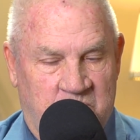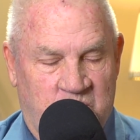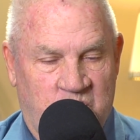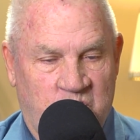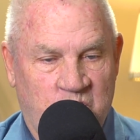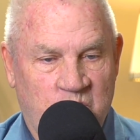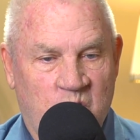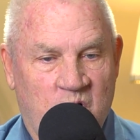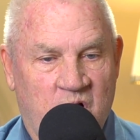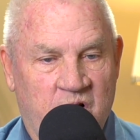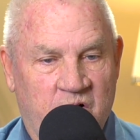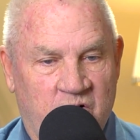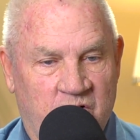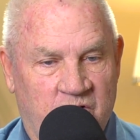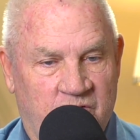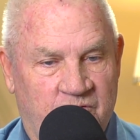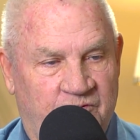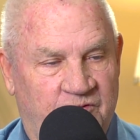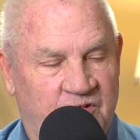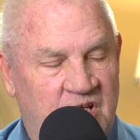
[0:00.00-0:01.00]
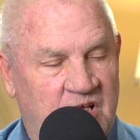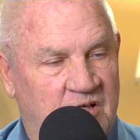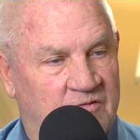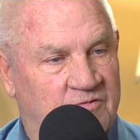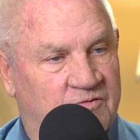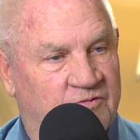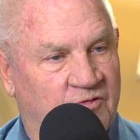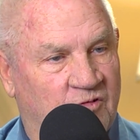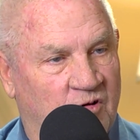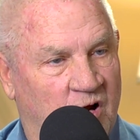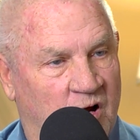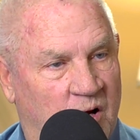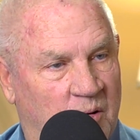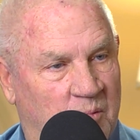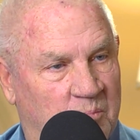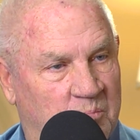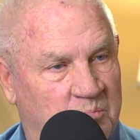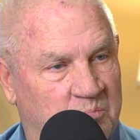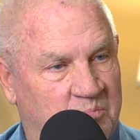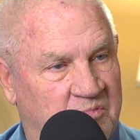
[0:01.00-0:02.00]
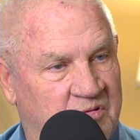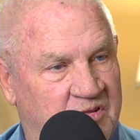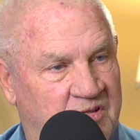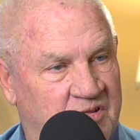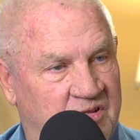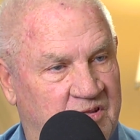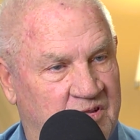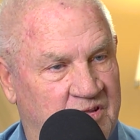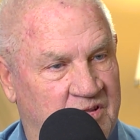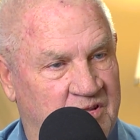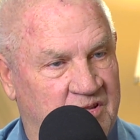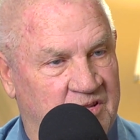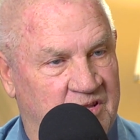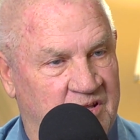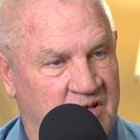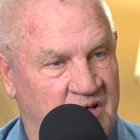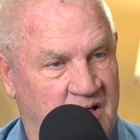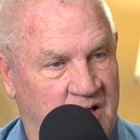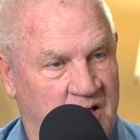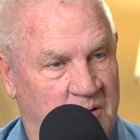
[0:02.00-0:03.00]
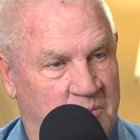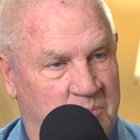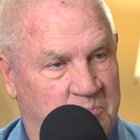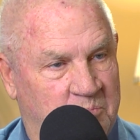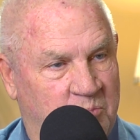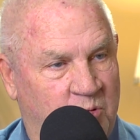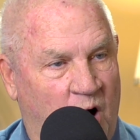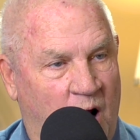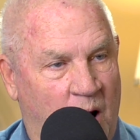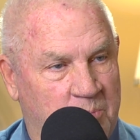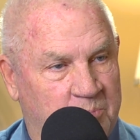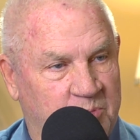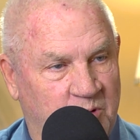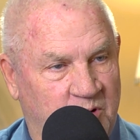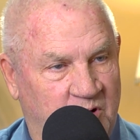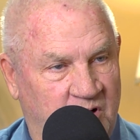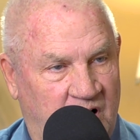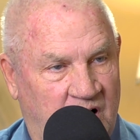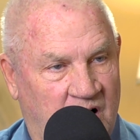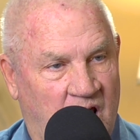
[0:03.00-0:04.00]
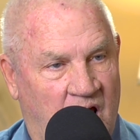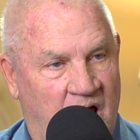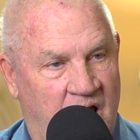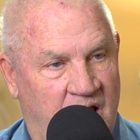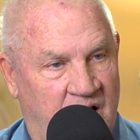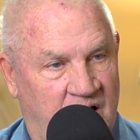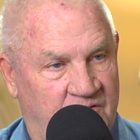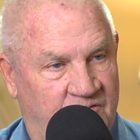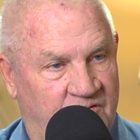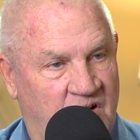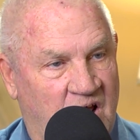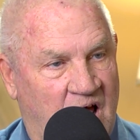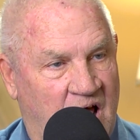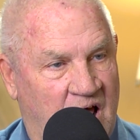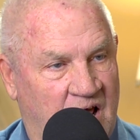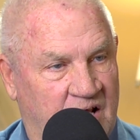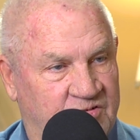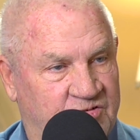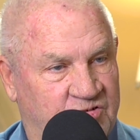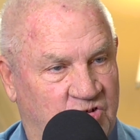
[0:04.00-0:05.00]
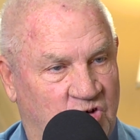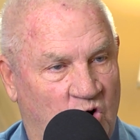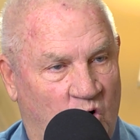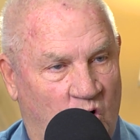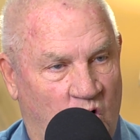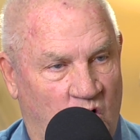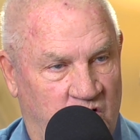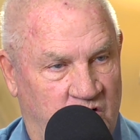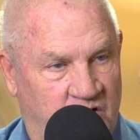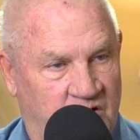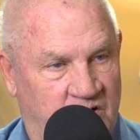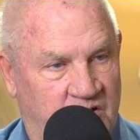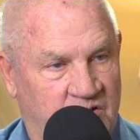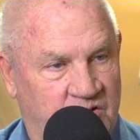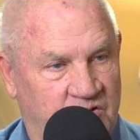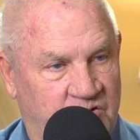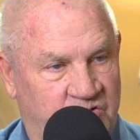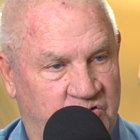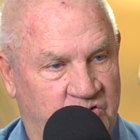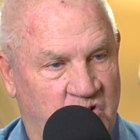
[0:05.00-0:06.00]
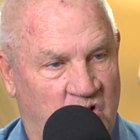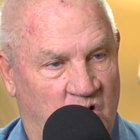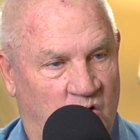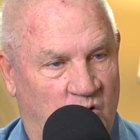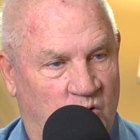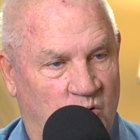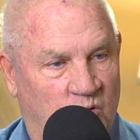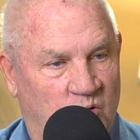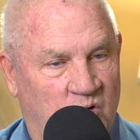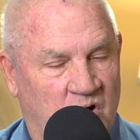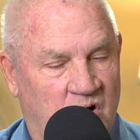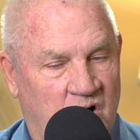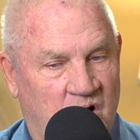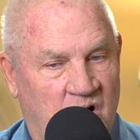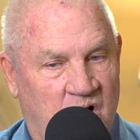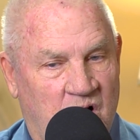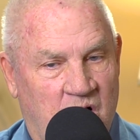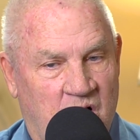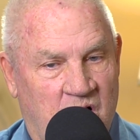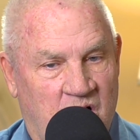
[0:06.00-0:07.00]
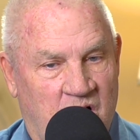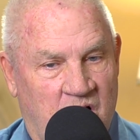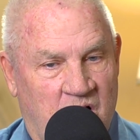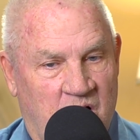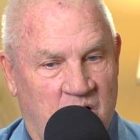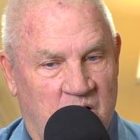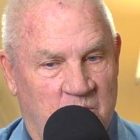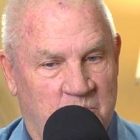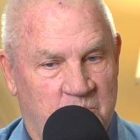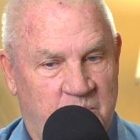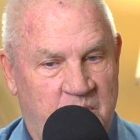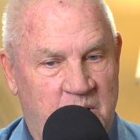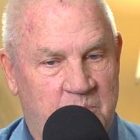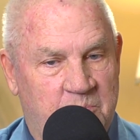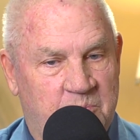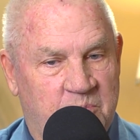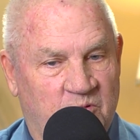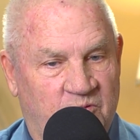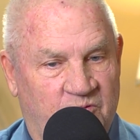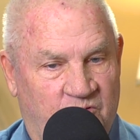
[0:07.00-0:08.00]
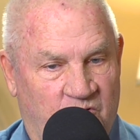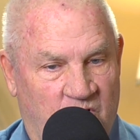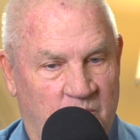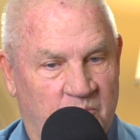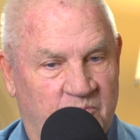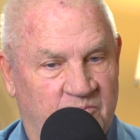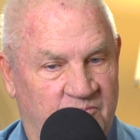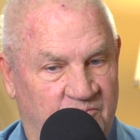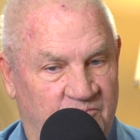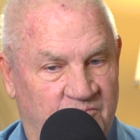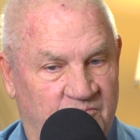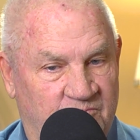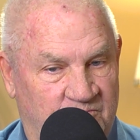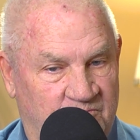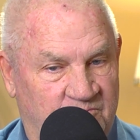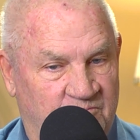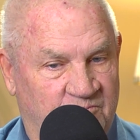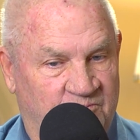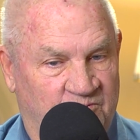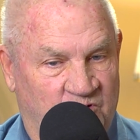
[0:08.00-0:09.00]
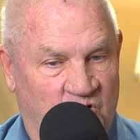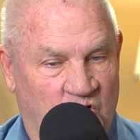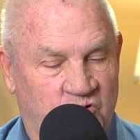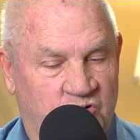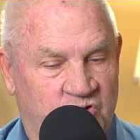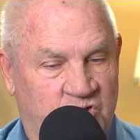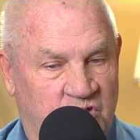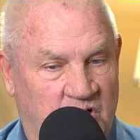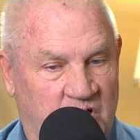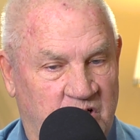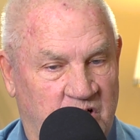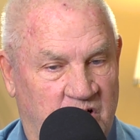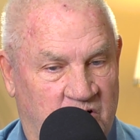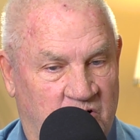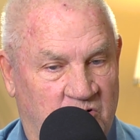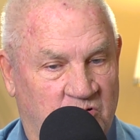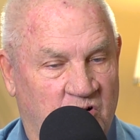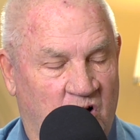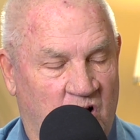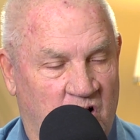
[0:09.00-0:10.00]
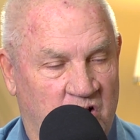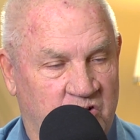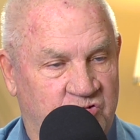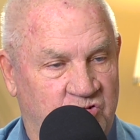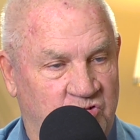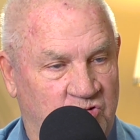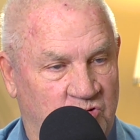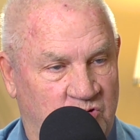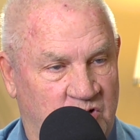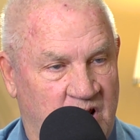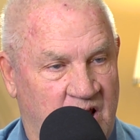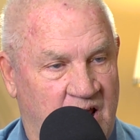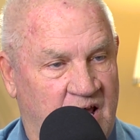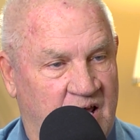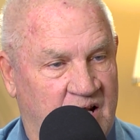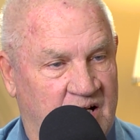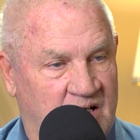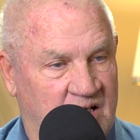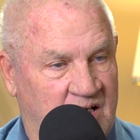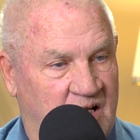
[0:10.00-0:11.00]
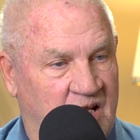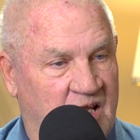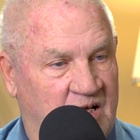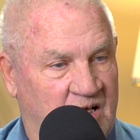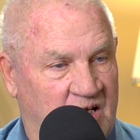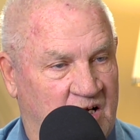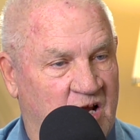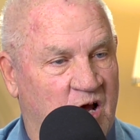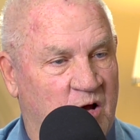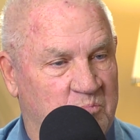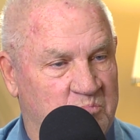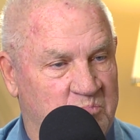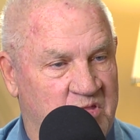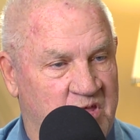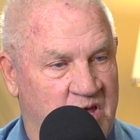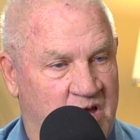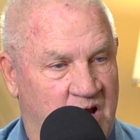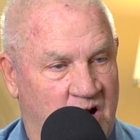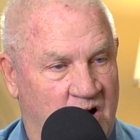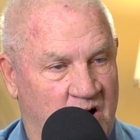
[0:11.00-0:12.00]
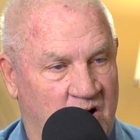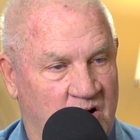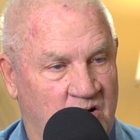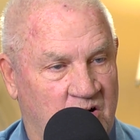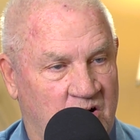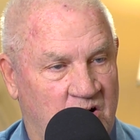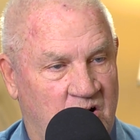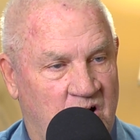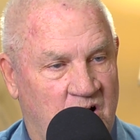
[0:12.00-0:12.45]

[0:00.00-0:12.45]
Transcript: 200 feet from the property line of God's garden. So people from virtually across Uganda can come there